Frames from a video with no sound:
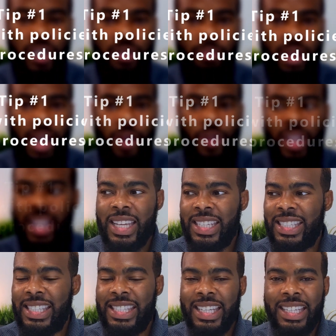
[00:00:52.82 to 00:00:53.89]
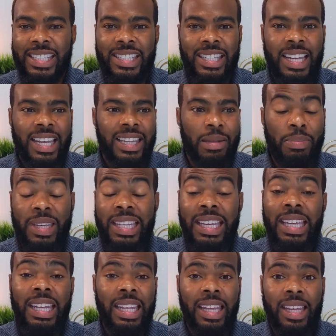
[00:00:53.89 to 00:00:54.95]
about since the
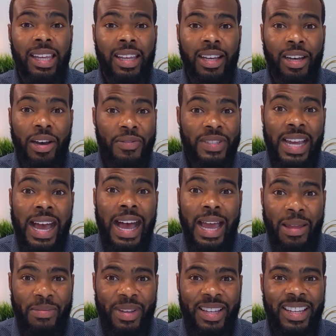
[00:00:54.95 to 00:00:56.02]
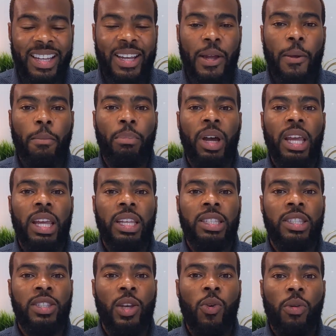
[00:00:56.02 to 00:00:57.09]
beginning of time. But it's
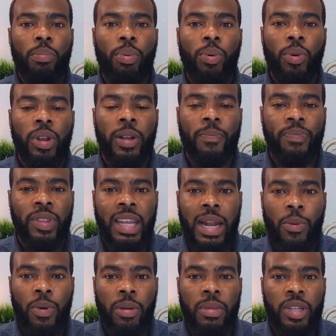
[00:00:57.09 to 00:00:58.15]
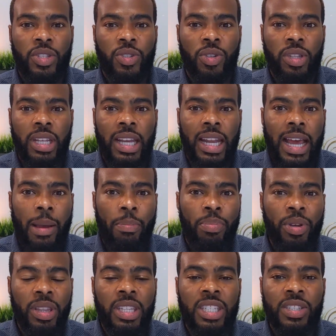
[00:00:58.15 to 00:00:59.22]
so important that I want to make sure that I
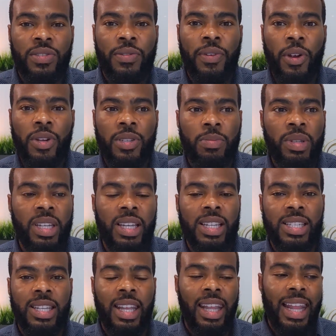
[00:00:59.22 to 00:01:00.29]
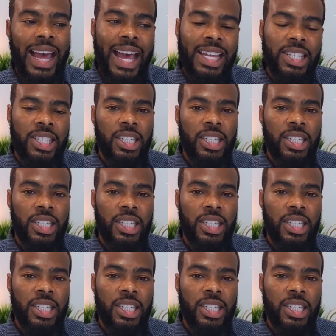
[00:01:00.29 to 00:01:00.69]
put this first because last